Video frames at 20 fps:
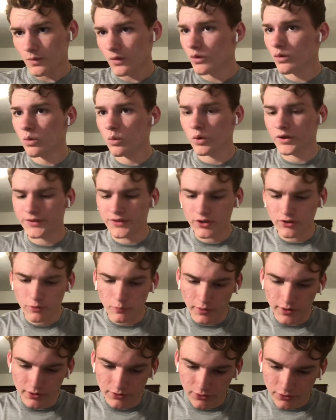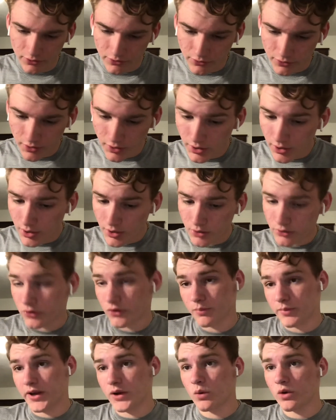what this means is, so
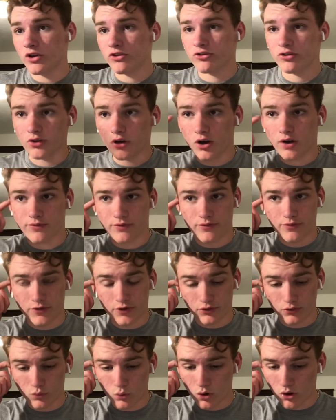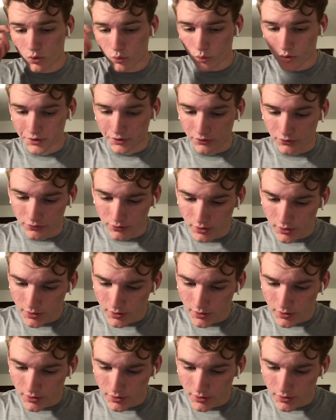my question off of this quote was,